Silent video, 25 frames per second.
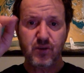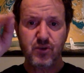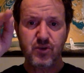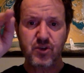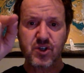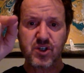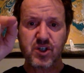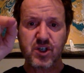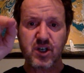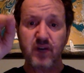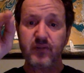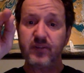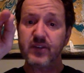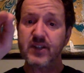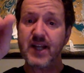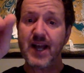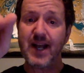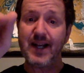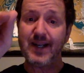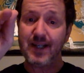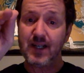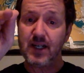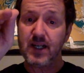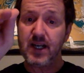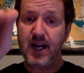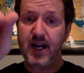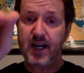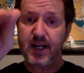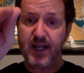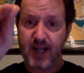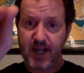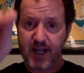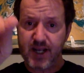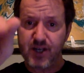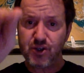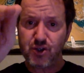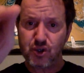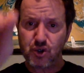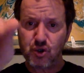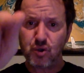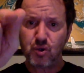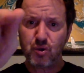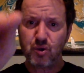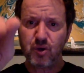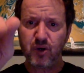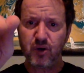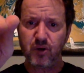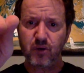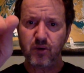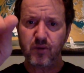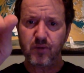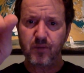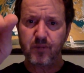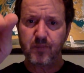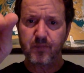discover that it is true.